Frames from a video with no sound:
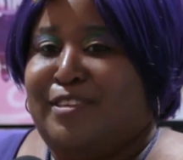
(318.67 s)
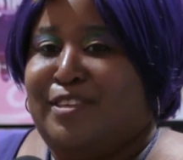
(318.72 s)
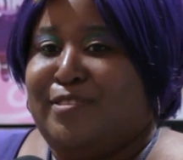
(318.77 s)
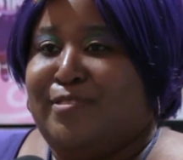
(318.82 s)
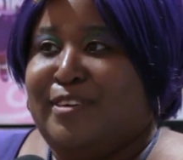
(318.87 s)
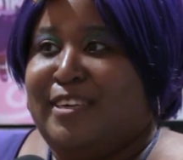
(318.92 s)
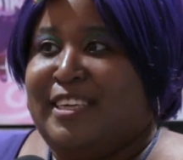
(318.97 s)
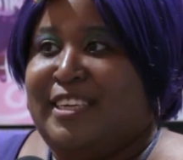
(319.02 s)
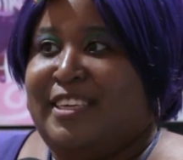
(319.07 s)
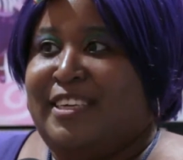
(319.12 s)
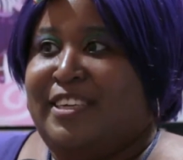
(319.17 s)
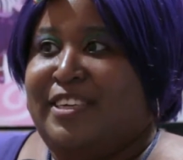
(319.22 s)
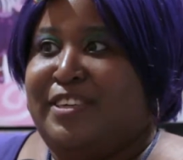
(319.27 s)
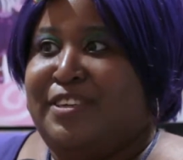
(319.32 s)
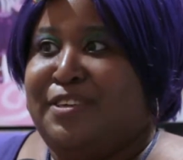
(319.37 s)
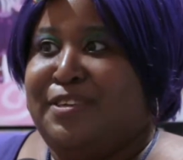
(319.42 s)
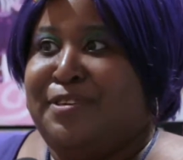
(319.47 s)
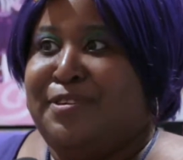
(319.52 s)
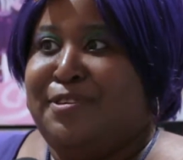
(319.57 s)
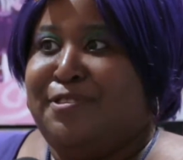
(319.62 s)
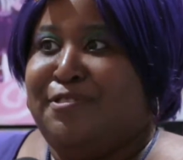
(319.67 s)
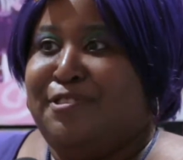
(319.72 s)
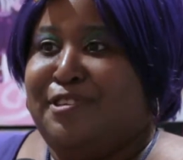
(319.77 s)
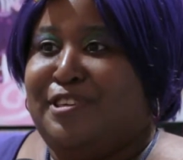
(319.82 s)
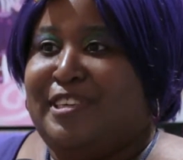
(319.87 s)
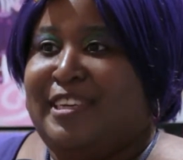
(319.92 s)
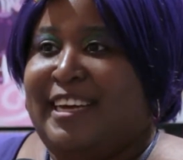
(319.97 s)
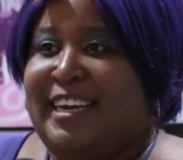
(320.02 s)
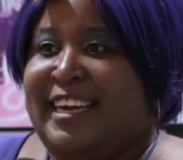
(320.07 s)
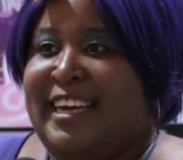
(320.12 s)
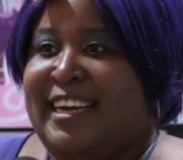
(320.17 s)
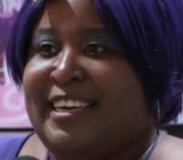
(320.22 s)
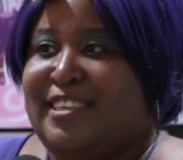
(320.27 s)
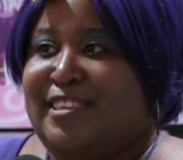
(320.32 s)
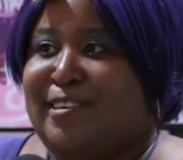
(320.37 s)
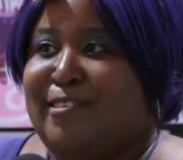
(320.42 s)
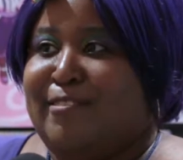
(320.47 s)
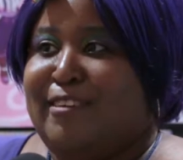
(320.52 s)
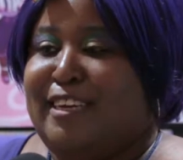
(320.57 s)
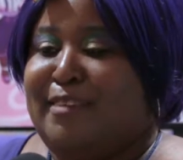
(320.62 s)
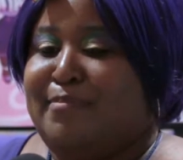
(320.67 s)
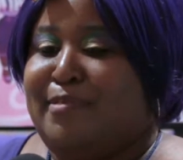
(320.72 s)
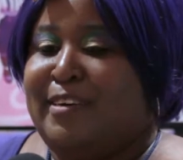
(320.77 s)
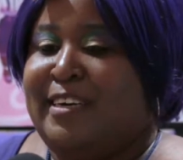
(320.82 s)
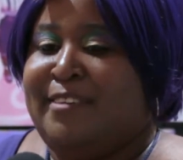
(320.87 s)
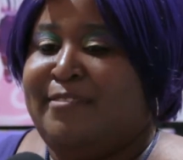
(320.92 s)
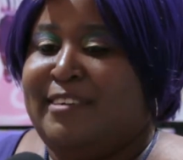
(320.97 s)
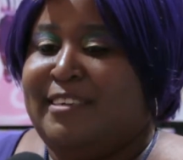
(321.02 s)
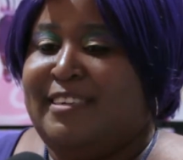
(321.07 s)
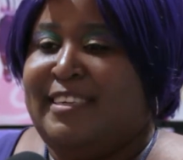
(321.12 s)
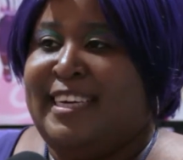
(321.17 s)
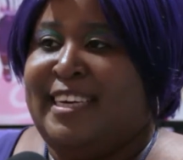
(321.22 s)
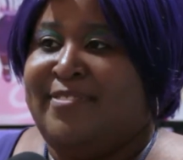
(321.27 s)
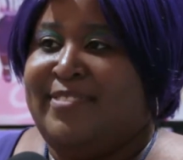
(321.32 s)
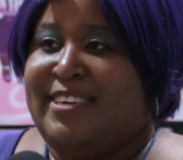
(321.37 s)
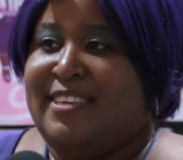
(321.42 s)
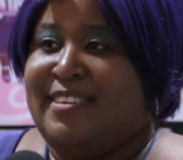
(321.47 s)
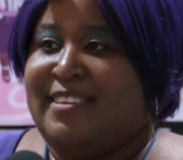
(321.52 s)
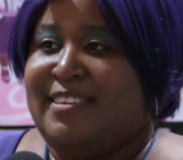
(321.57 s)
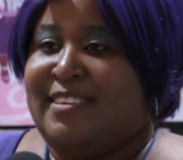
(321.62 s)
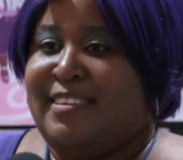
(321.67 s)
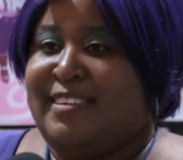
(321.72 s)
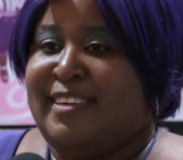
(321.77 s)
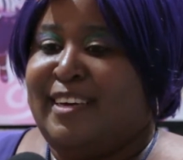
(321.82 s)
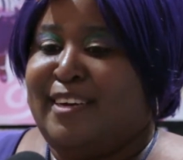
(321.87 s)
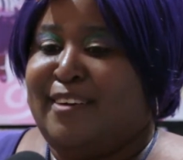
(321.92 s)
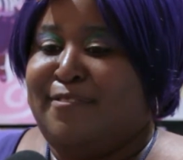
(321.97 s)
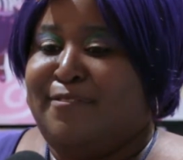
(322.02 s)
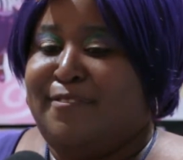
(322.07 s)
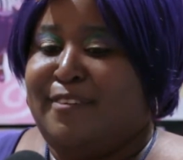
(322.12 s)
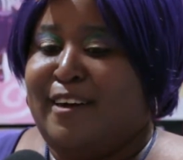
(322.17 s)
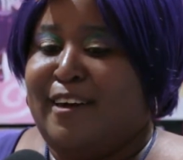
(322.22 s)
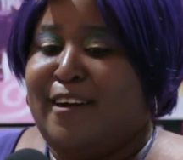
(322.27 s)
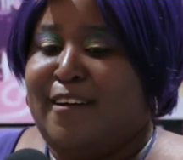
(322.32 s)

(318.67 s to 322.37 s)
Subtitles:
through a huge like turning point with demons and stuff,